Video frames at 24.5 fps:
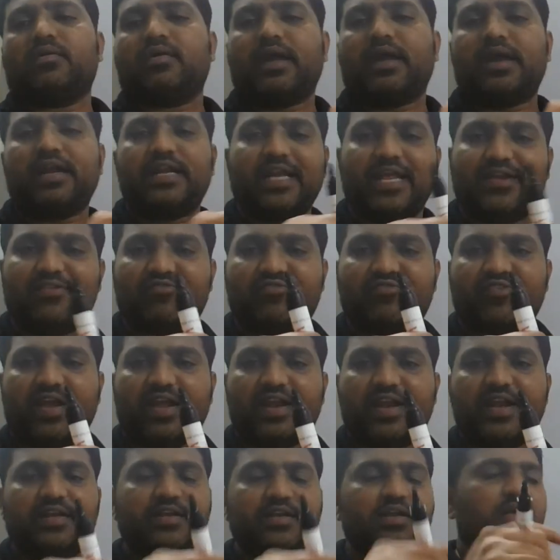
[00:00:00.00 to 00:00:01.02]
right,
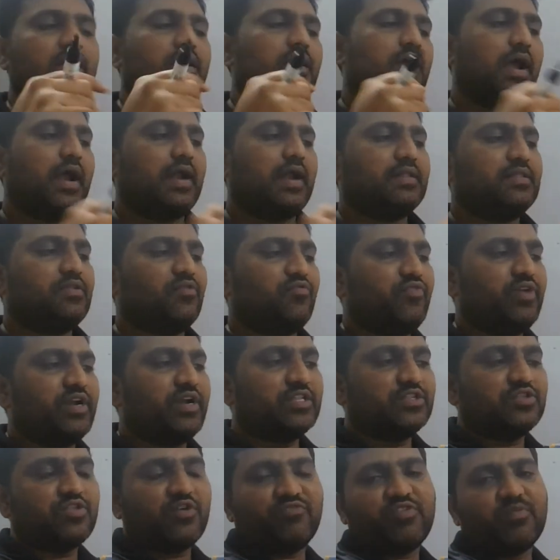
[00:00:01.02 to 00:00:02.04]
infinite, and the
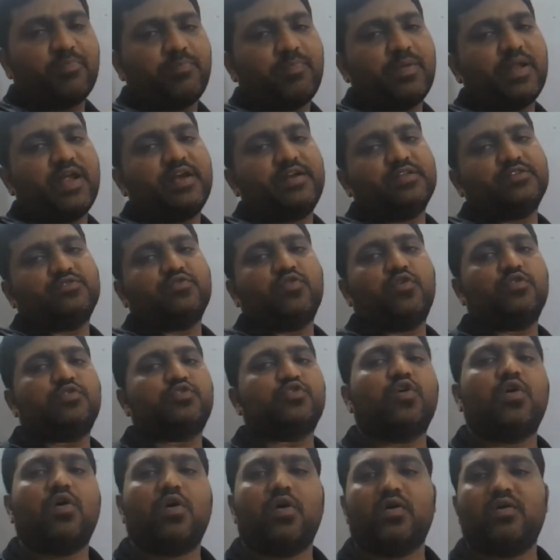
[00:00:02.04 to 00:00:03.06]
width of the plate is
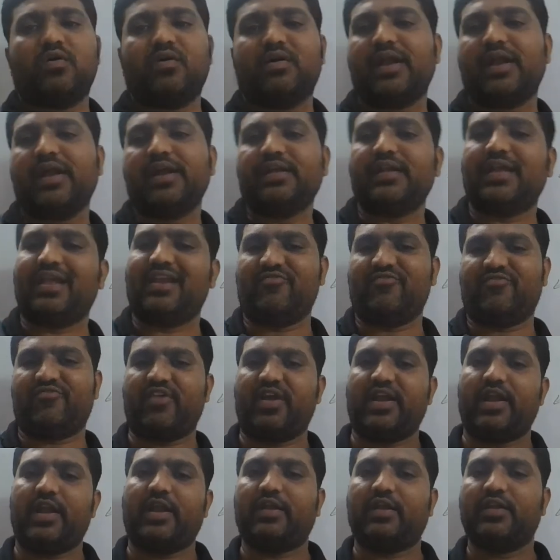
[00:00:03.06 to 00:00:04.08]
also right,
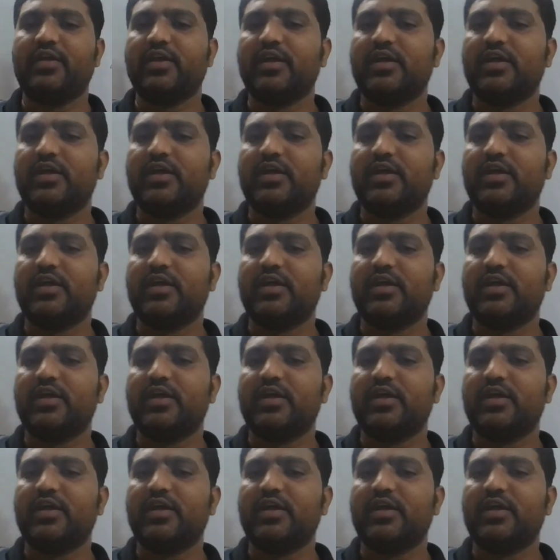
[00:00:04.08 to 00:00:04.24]
infinite.